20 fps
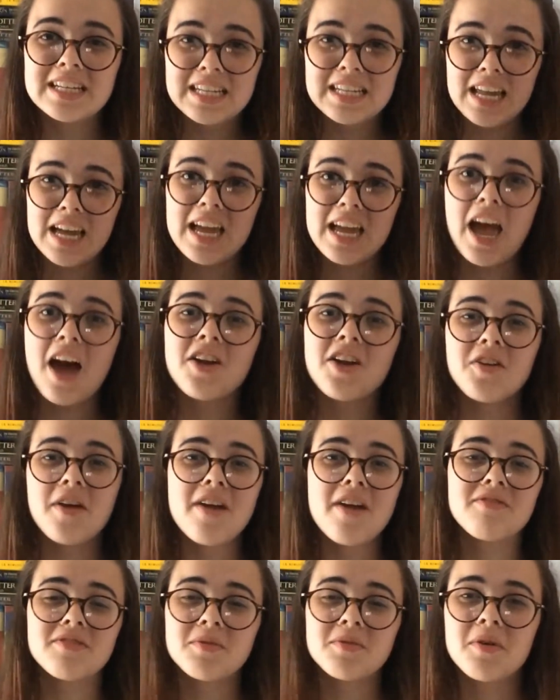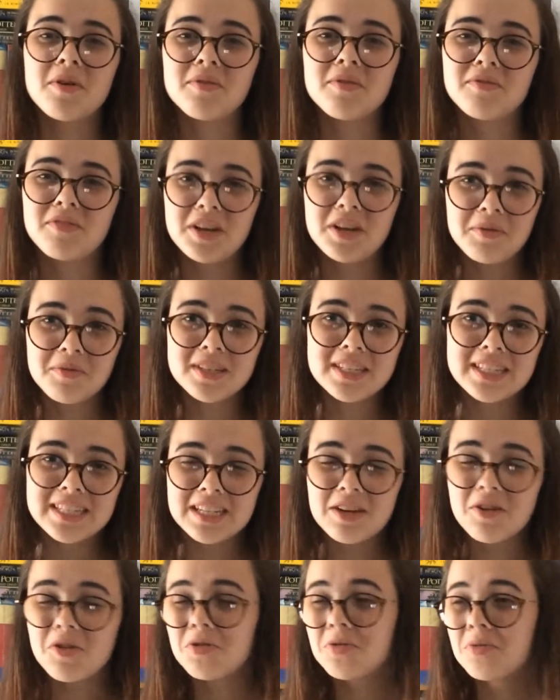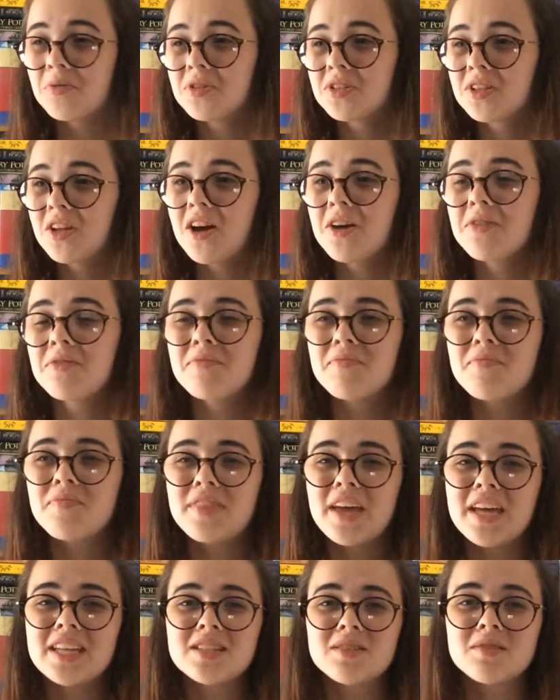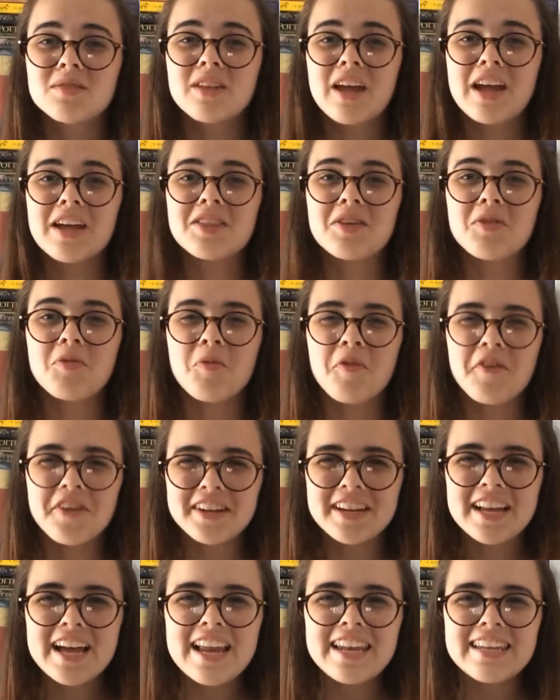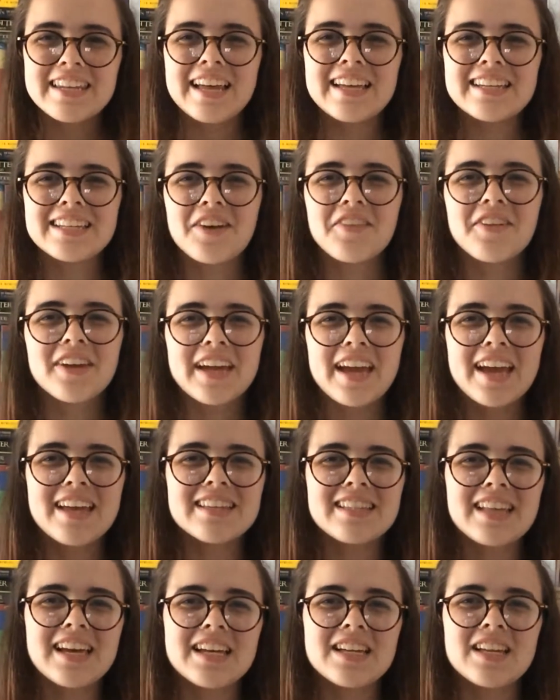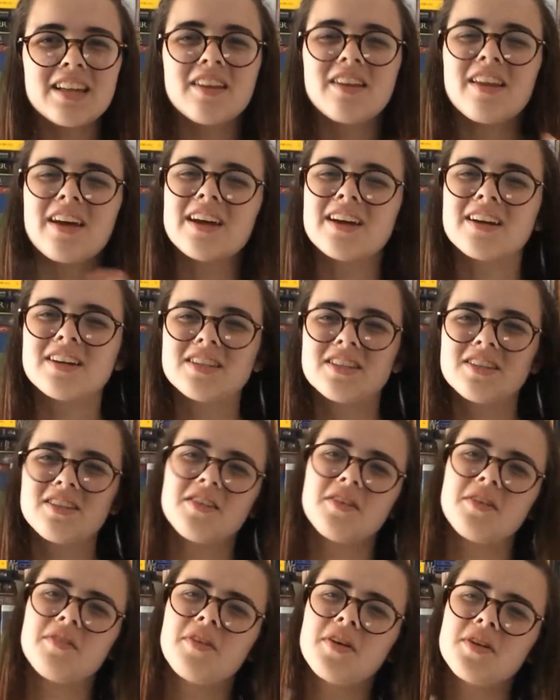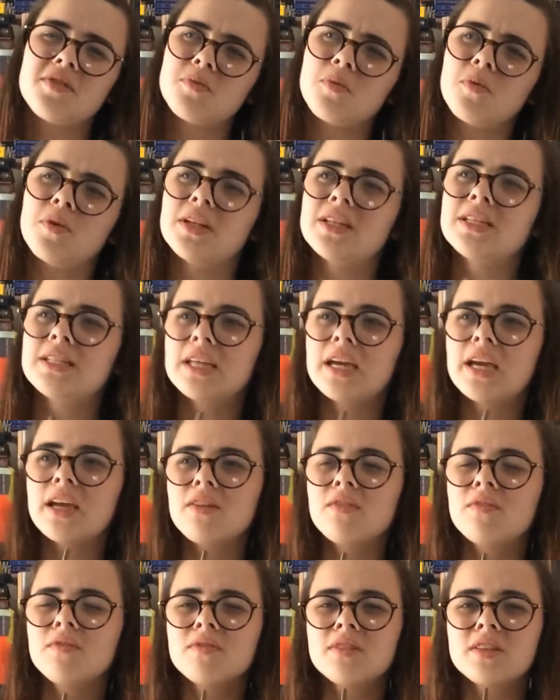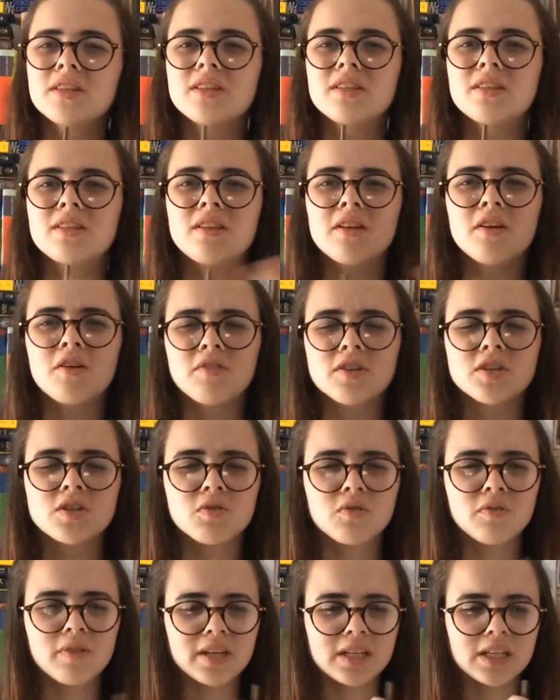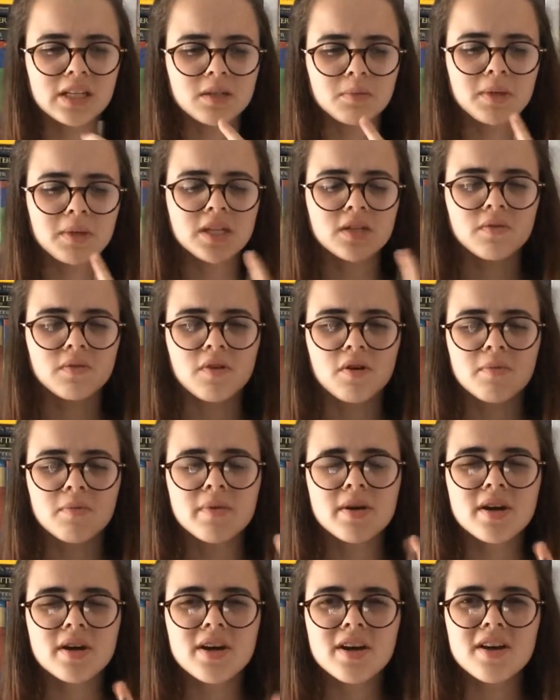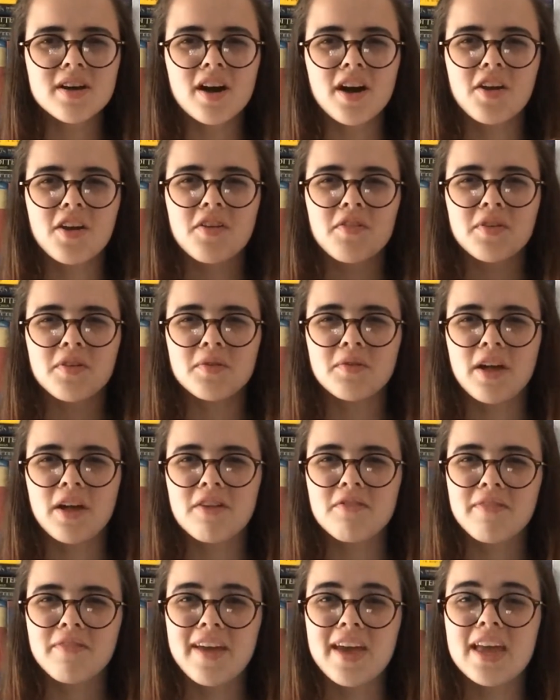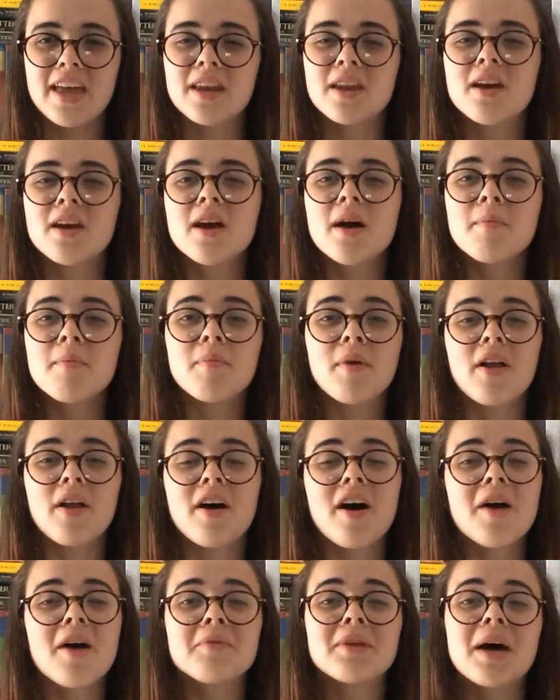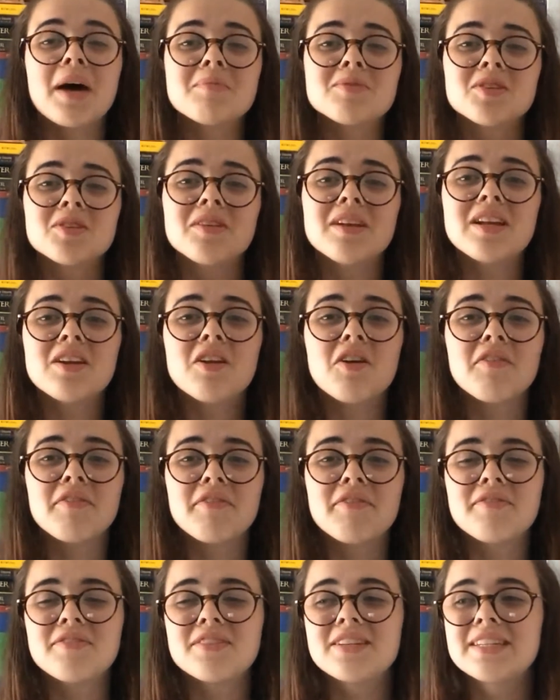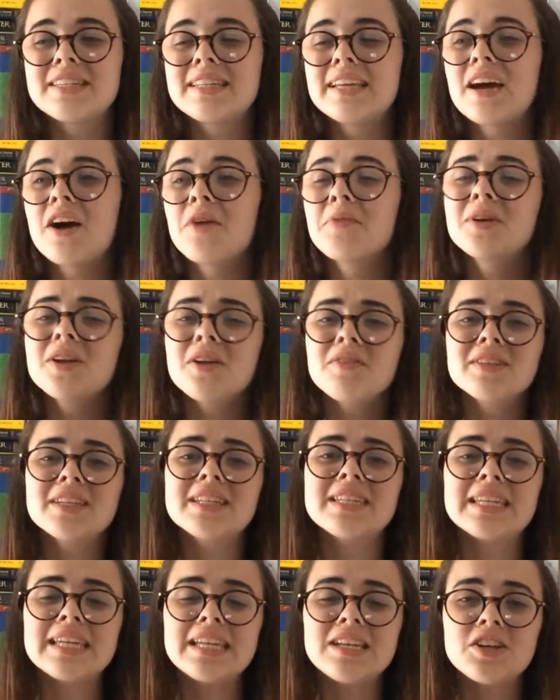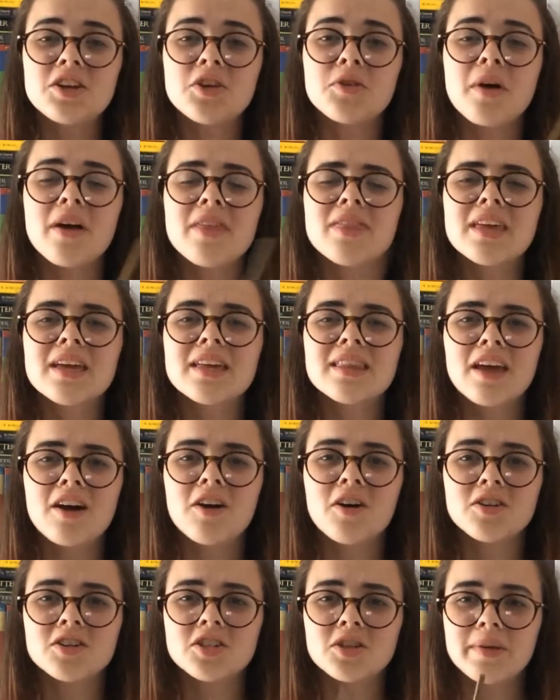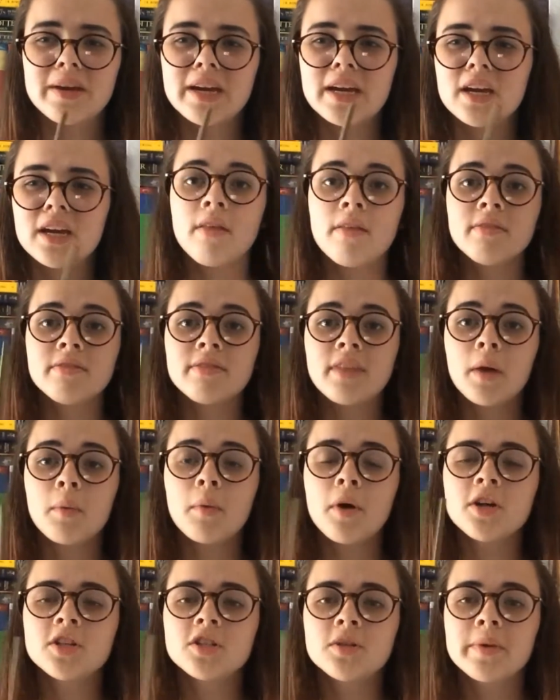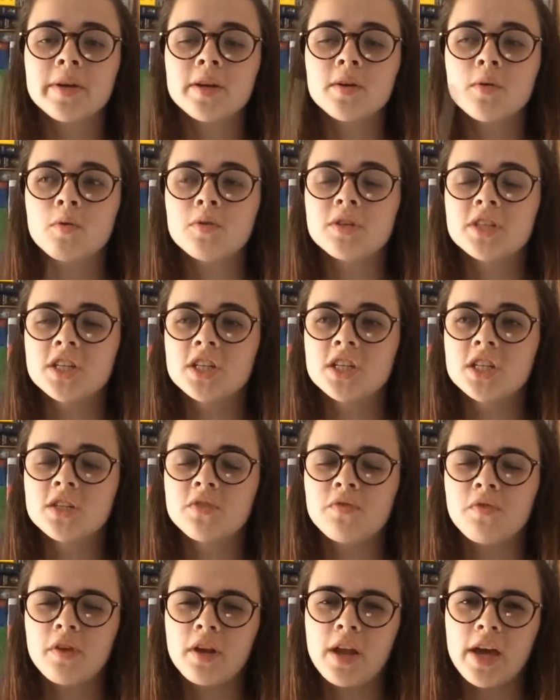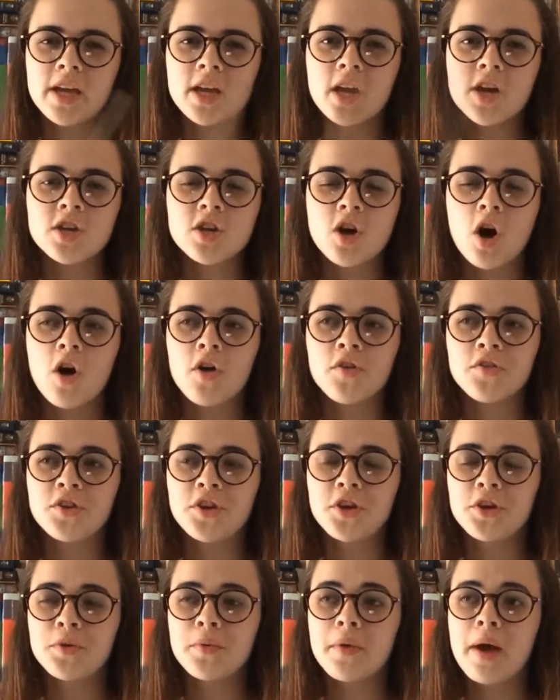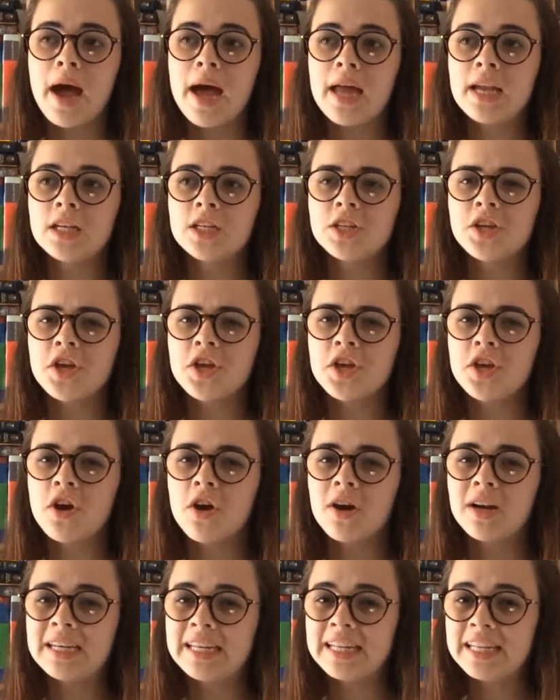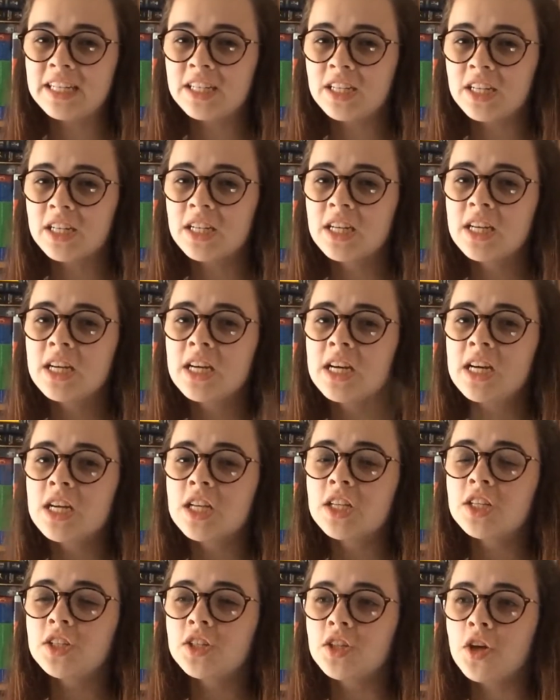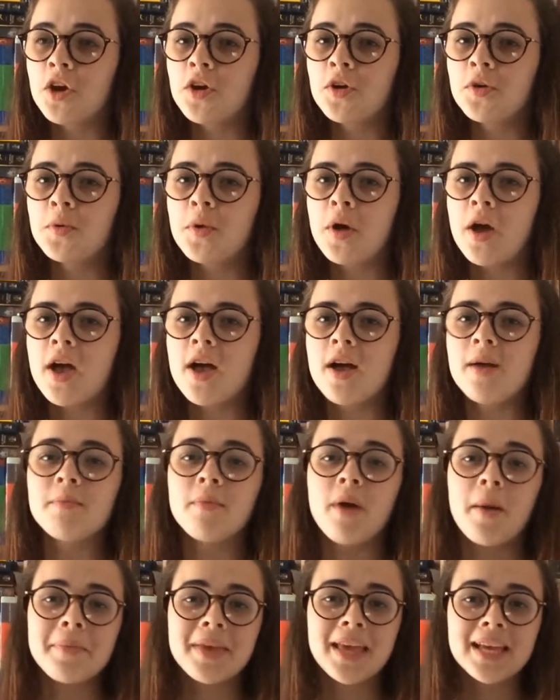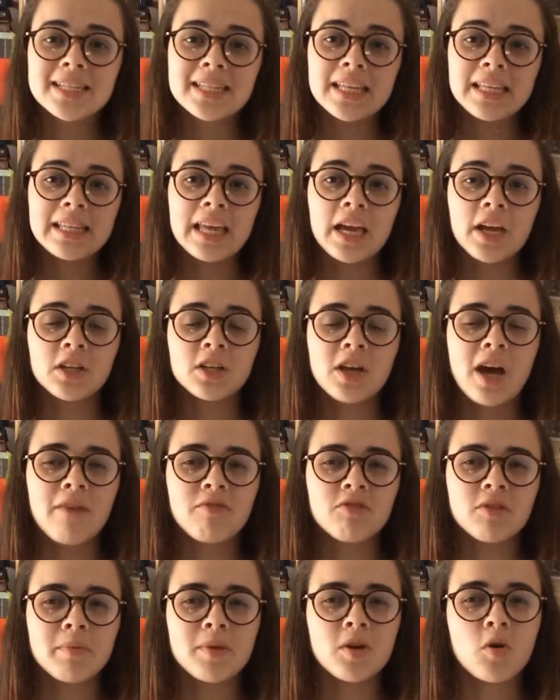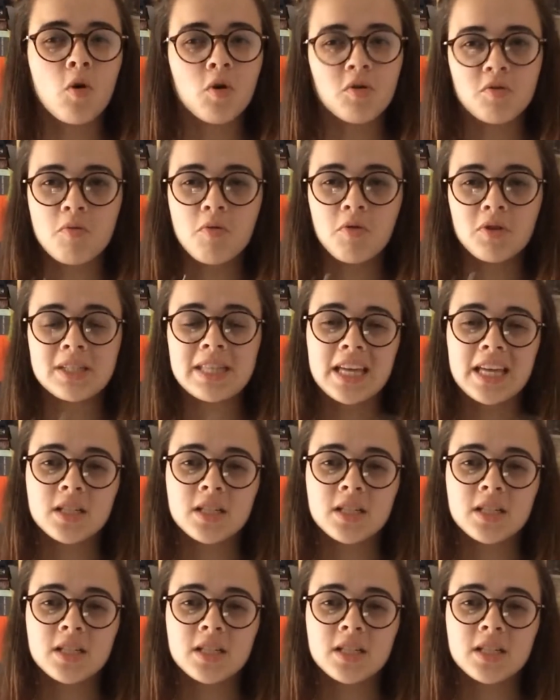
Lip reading: Like, I know everyone really wants to see Hogwarts. That's like the one letdown. I get that, like, I don't know if I'd want to see it in the original Fantastic Beasts film. I don't know if it would like fit in, but I would absolutely love to see it. I would love to see Newt. I think they were doing auditions for like a young Newt and a young Lita, so I'm guessing they're going to have them in Hogwarts.